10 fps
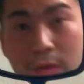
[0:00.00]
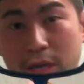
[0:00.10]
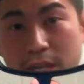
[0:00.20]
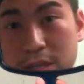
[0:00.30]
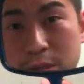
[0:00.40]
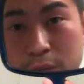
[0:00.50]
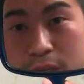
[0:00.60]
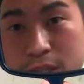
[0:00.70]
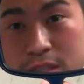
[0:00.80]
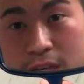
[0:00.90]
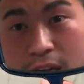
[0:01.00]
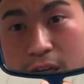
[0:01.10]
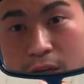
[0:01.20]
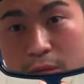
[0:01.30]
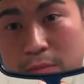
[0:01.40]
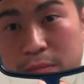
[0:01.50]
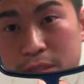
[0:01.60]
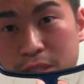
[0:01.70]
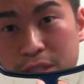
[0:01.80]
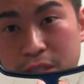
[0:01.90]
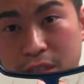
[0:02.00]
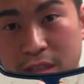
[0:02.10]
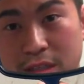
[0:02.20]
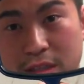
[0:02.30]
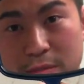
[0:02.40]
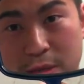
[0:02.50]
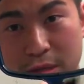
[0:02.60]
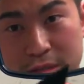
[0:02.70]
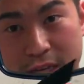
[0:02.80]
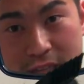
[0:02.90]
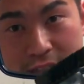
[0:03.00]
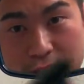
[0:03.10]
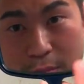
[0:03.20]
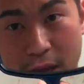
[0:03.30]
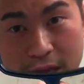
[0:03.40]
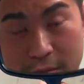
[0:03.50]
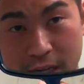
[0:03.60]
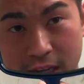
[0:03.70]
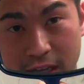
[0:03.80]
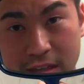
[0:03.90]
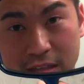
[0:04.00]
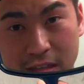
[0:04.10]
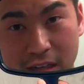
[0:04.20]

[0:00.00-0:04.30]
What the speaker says: What I do is I'll position the mirror so I can see the back of my head.